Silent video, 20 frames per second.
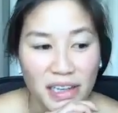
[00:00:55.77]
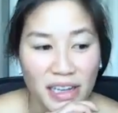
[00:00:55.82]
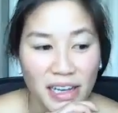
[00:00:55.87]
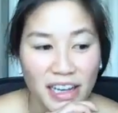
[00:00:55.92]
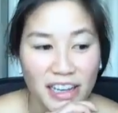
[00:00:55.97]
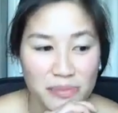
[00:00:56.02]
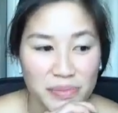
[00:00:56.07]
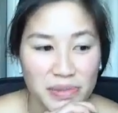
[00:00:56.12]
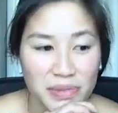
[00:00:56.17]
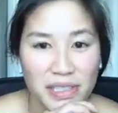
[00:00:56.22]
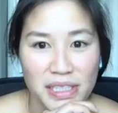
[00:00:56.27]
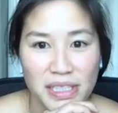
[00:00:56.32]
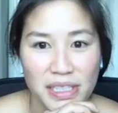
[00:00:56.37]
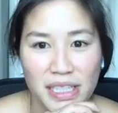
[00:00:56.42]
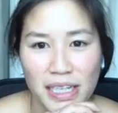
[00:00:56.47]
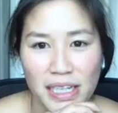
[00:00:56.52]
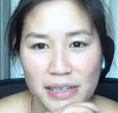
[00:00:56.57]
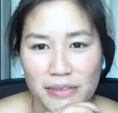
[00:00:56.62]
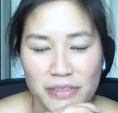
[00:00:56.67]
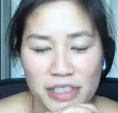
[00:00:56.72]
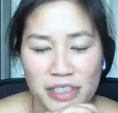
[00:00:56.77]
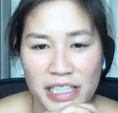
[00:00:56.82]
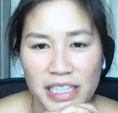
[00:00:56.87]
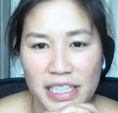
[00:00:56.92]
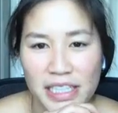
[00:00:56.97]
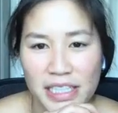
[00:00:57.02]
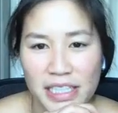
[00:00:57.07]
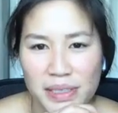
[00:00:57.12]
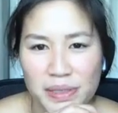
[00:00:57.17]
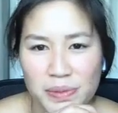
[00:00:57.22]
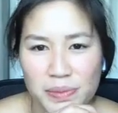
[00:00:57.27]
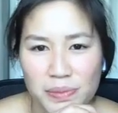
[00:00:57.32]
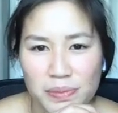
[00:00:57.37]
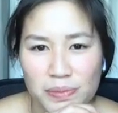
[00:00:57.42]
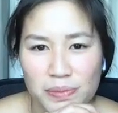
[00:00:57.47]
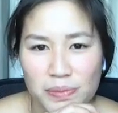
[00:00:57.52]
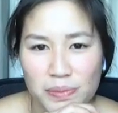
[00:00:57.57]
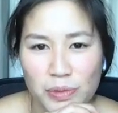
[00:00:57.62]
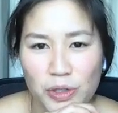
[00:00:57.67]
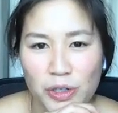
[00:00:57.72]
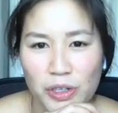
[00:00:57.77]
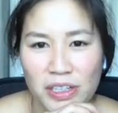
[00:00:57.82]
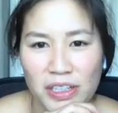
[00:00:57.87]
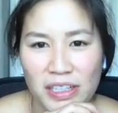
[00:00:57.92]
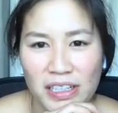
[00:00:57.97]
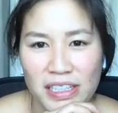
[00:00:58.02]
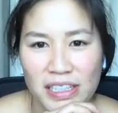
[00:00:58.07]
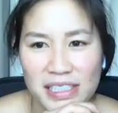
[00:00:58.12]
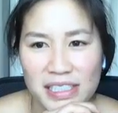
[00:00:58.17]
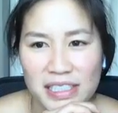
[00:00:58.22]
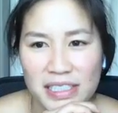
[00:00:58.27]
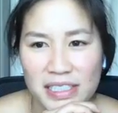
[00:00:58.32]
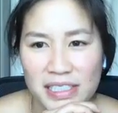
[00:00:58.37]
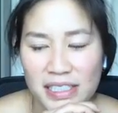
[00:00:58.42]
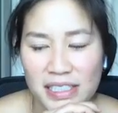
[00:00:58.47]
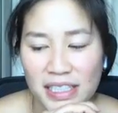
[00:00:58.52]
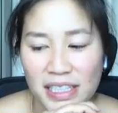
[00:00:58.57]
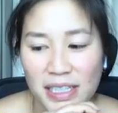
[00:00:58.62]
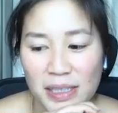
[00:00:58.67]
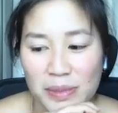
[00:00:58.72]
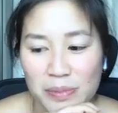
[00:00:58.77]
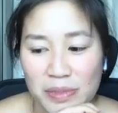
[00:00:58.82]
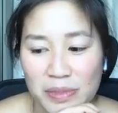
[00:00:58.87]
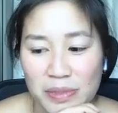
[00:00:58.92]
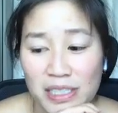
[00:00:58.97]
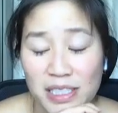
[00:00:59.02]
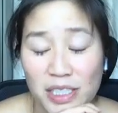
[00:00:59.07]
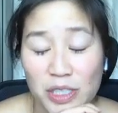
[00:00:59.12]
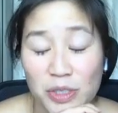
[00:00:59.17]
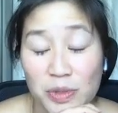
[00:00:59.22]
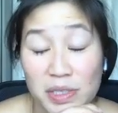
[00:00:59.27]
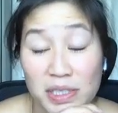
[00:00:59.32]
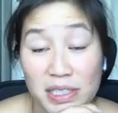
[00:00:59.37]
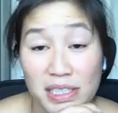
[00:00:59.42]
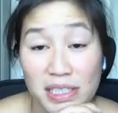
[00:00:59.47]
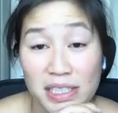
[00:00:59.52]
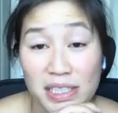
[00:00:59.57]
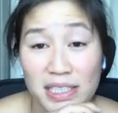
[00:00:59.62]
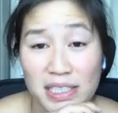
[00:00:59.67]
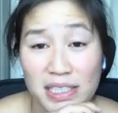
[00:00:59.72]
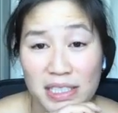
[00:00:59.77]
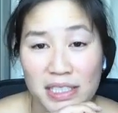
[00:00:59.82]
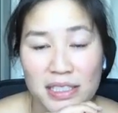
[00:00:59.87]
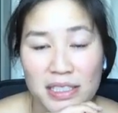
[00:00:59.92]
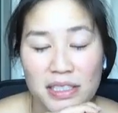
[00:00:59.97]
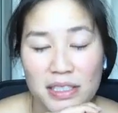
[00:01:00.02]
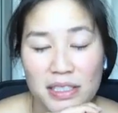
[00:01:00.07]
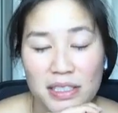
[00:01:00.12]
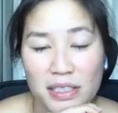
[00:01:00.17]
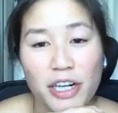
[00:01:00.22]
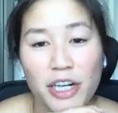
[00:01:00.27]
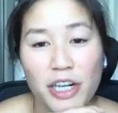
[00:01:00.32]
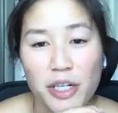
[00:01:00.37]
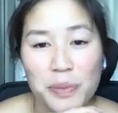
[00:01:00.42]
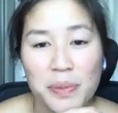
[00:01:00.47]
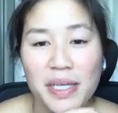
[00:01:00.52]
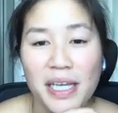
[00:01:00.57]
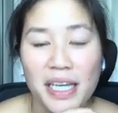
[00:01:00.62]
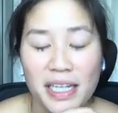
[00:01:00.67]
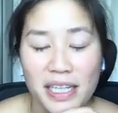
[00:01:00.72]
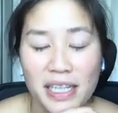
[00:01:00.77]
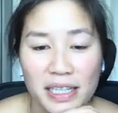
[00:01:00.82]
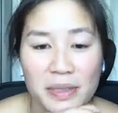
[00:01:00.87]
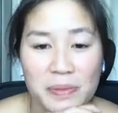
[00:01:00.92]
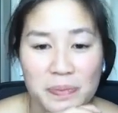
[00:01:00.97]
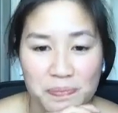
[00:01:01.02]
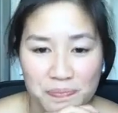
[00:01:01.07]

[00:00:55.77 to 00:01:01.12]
I've been covering it more or less continuously since the very beginning.